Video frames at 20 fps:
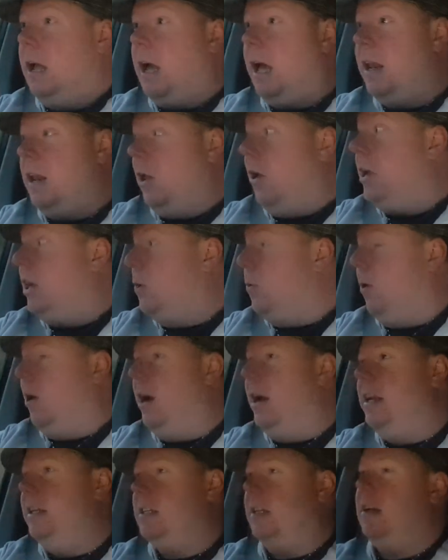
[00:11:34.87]
And
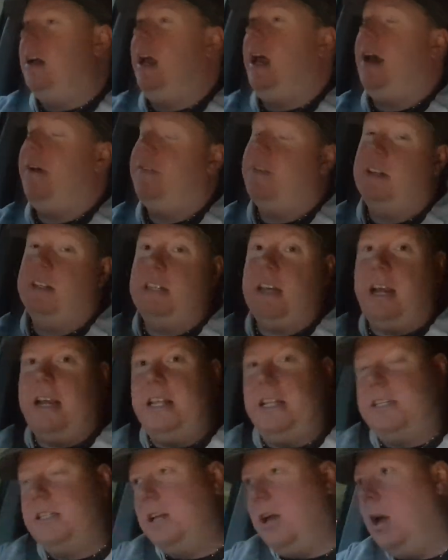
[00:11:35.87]
likewise, and I have to say
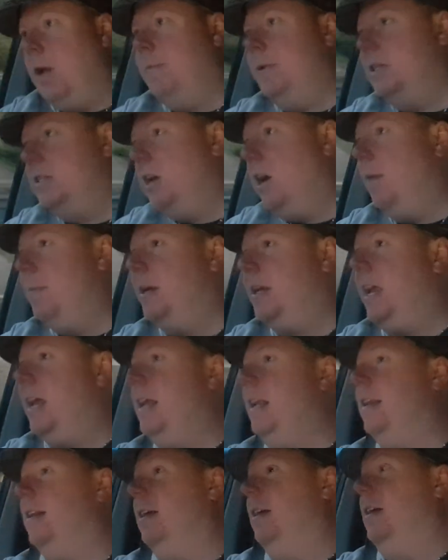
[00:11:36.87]
this time and time
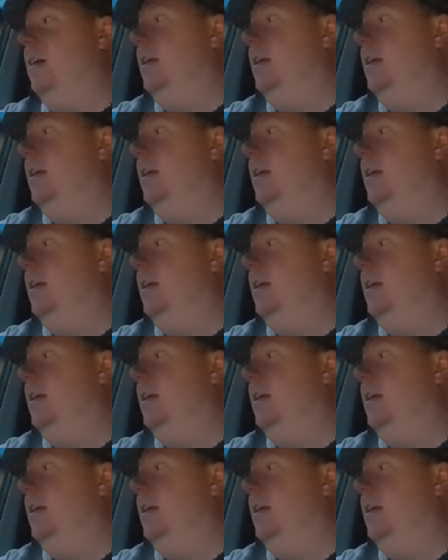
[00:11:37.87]
again,